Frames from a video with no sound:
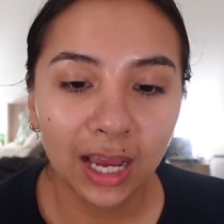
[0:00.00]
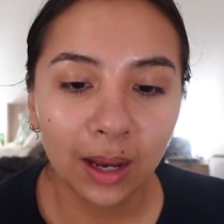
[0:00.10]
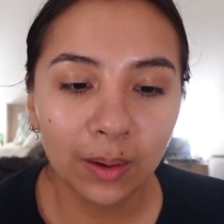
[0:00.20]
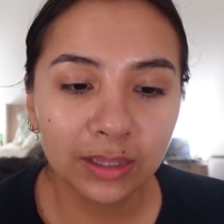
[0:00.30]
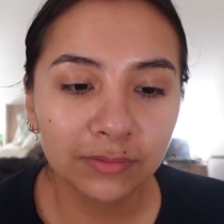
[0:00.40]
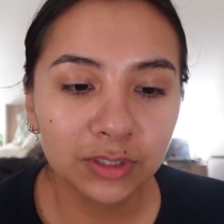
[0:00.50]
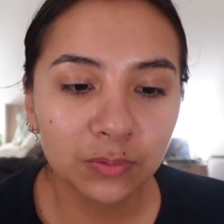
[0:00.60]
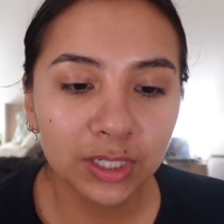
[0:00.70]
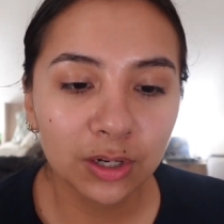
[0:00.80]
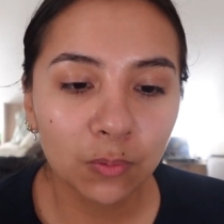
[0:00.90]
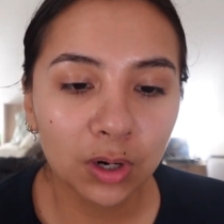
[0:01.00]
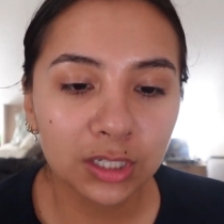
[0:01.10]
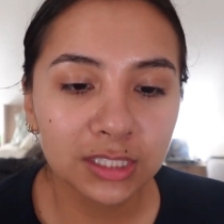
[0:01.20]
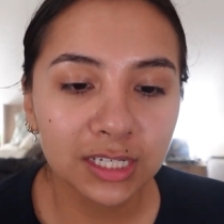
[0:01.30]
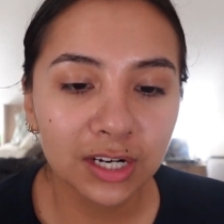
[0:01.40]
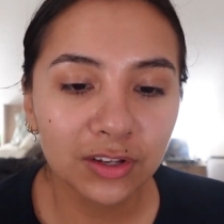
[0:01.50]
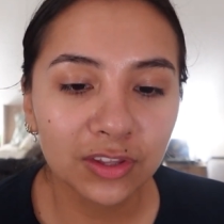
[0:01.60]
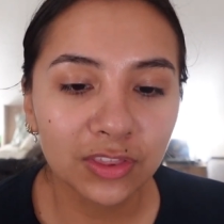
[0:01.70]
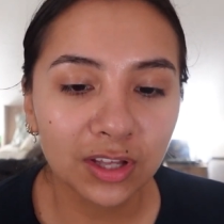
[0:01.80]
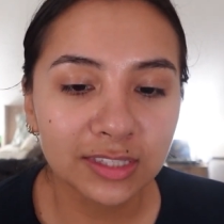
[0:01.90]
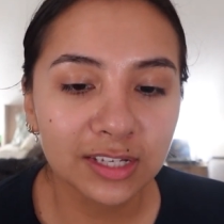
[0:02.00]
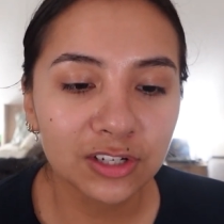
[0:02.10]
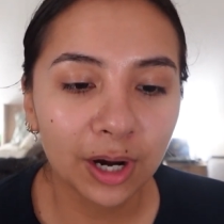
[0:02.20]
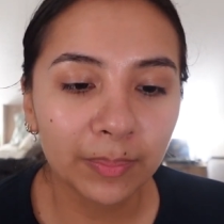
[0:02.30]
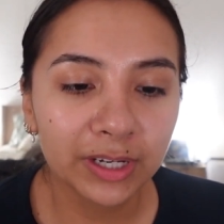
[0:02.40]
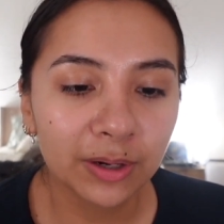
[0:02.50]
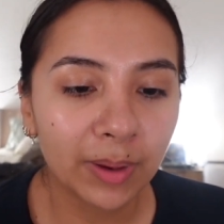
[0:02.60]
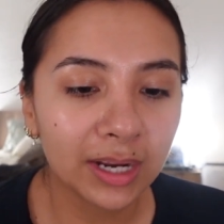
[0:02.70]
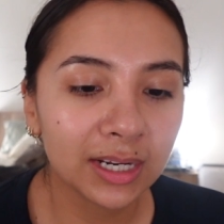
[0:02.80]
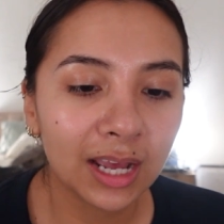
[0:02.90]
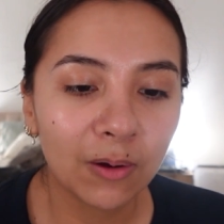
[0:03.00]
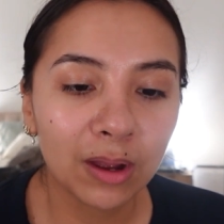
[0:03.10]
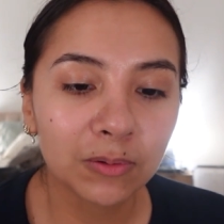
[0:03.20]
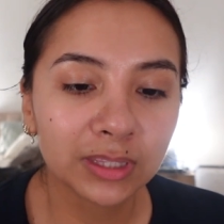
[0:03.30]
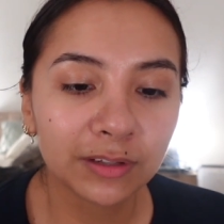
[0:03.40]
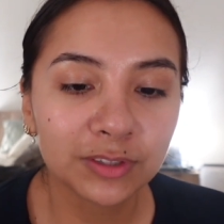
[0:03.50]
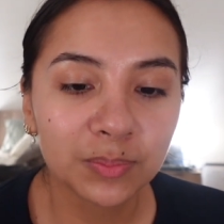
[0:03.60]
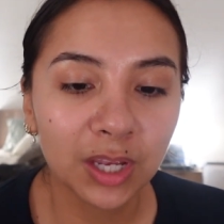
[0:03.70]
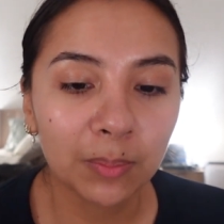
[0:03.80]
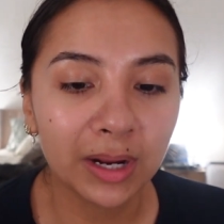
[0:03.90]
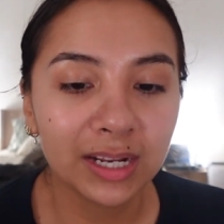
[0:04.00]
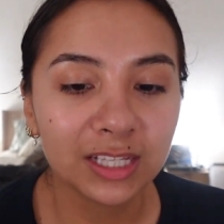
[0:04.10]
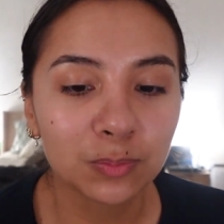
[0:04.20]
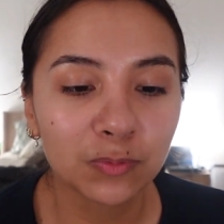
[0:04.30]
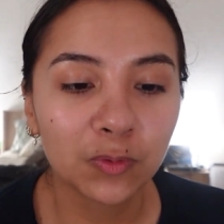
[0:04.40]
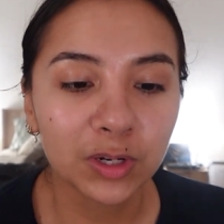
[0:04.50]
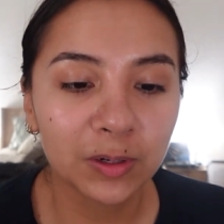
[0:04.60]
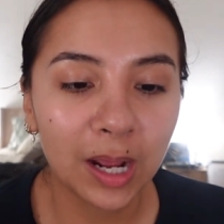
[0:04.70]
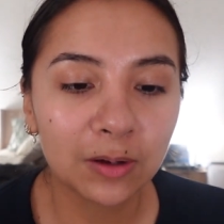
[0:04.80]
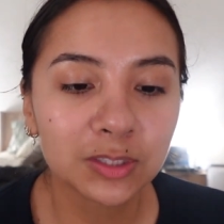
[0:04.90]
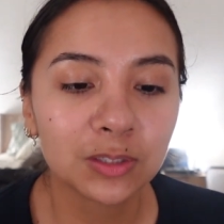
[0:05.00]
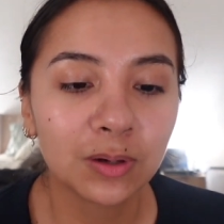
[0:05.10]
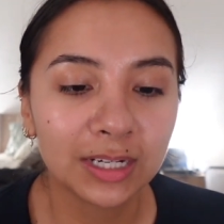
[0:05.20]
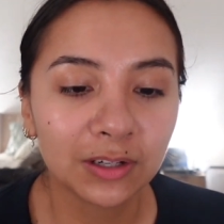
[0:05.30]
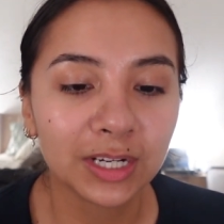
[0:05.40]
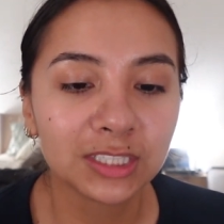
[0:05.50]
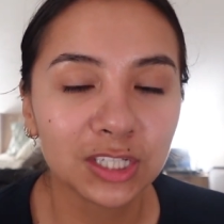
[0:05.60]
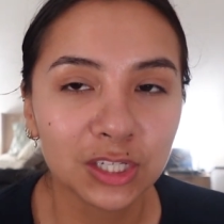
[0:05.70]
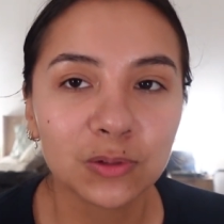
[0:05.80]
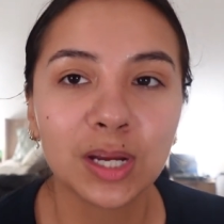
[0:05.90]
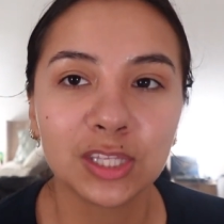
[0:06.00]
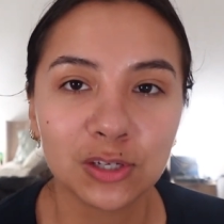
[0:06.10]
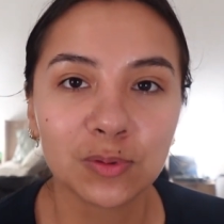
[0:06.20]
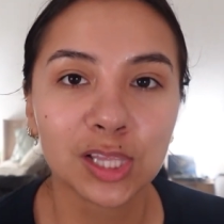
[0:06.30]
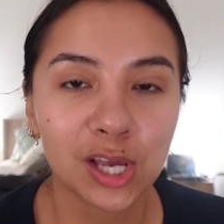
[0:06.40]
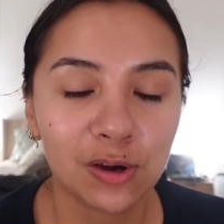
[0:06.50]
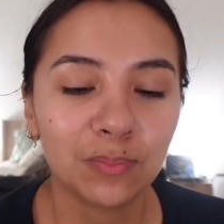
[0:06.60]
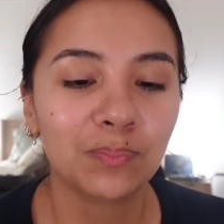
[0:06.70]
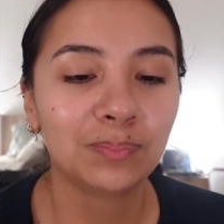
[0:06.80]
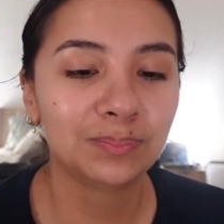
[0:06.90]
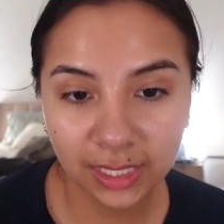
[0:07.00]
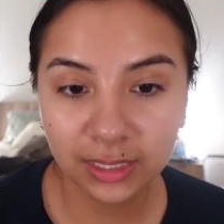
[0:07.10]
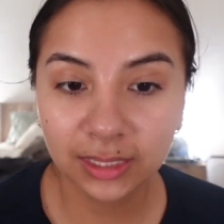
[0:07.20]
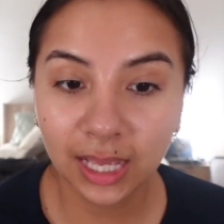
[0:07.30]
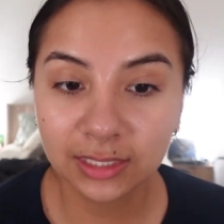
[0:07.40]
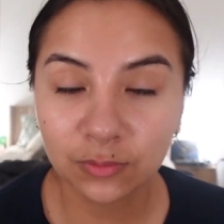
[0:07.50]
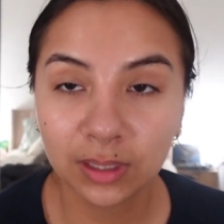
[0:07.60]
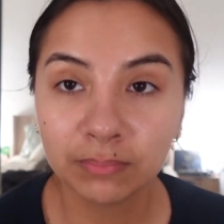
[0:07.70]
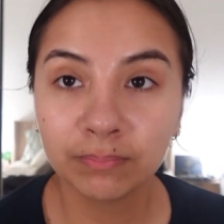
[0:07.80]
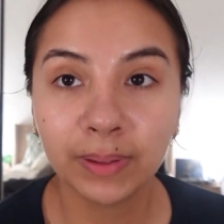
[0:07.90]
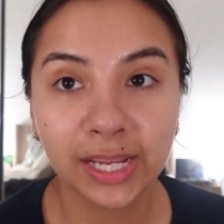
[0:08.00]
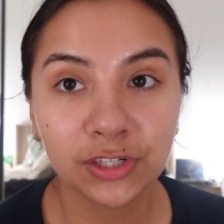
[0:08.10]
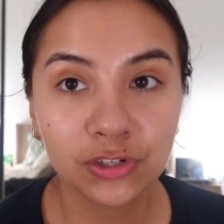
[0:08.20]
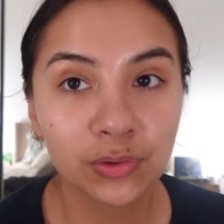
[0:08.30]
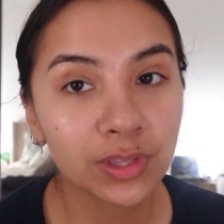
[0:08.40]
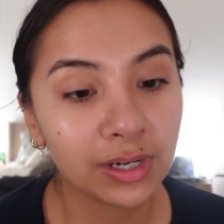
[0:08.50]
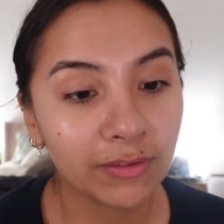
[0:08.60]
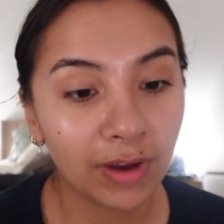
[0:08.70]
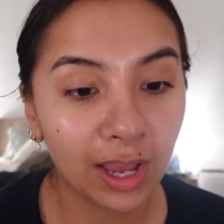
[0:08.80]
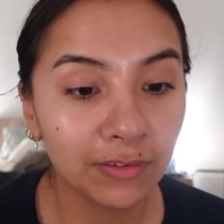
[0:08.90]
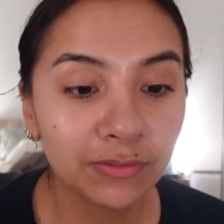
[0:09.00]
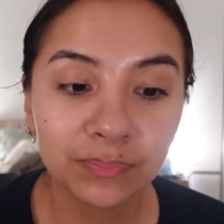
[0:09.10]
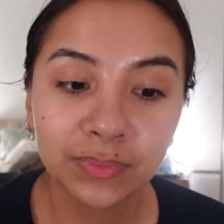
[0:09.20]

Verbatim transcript: How I love to read your words and hear the thoughts that sharpen your mind, and how I would love to be on my knees before you now, surrendering to you and you alone. Last one, page 235.